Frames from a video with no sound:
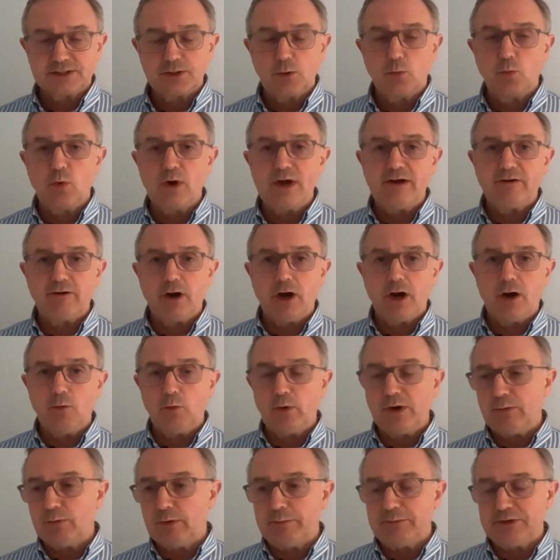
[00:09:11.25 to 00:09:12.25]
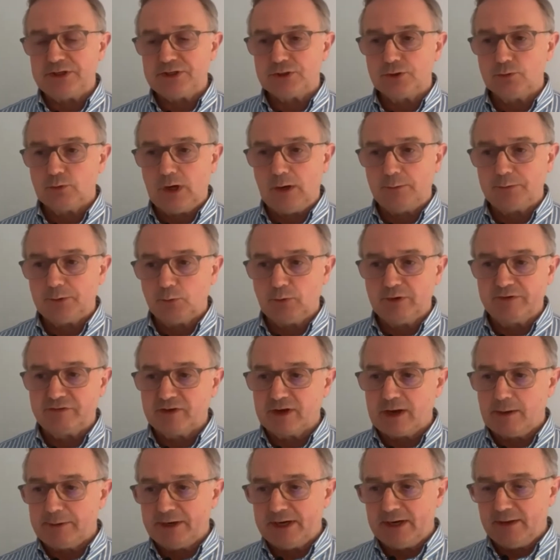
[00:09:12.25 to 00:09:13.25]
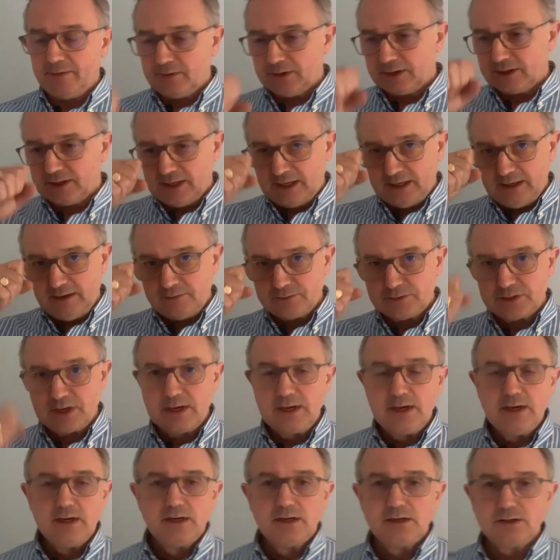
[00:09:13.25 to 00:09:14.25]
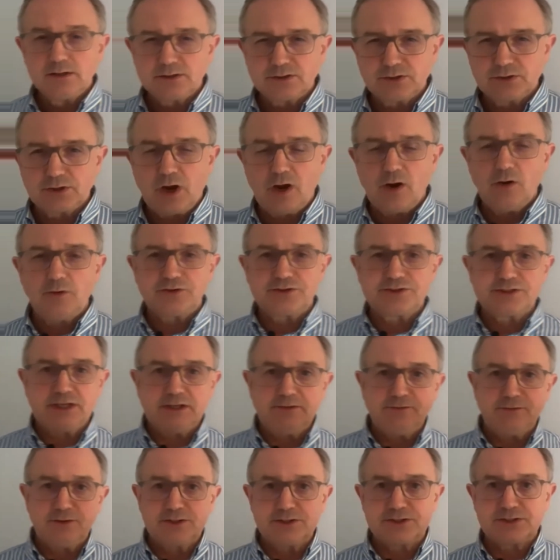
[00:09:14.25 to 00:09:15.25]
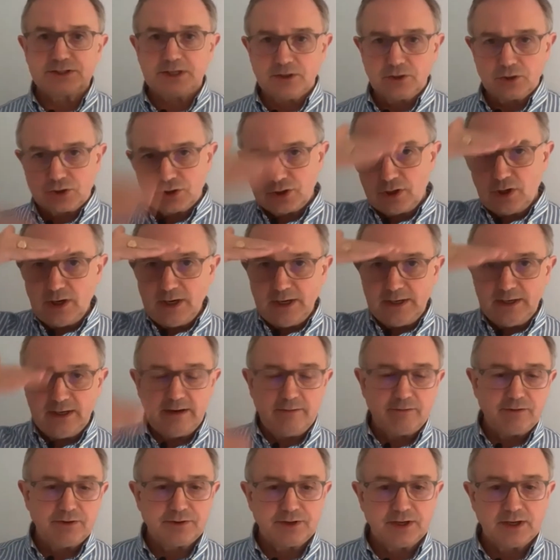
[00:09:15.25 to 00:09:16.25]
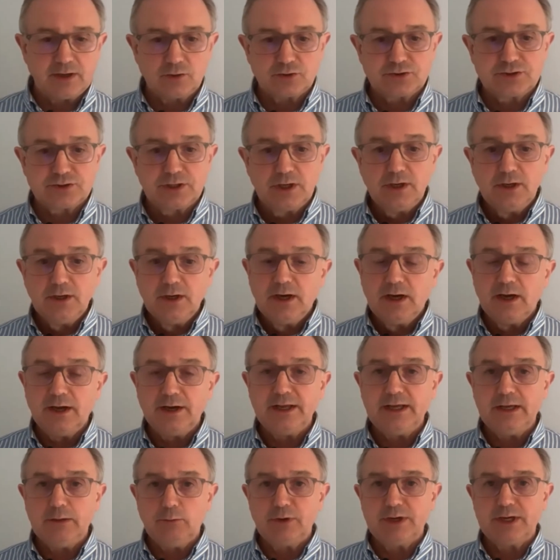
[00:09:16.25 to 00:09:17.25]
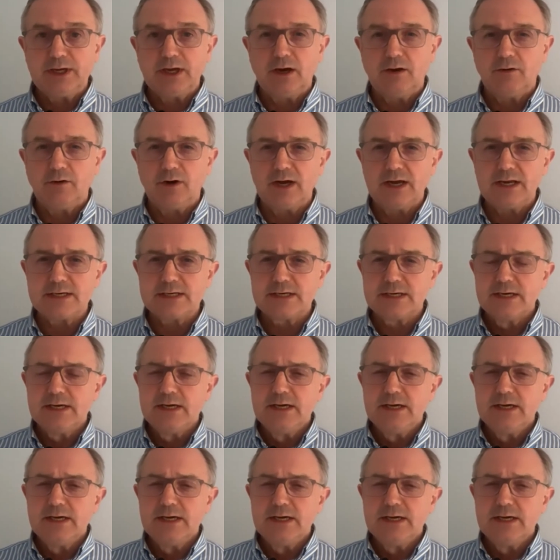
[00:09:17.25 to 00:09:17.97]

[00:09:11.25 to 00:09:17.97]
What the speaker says: So where are we when we do open? We're coming out the caves, can't see for the sunshine and everything else. And here we go, right?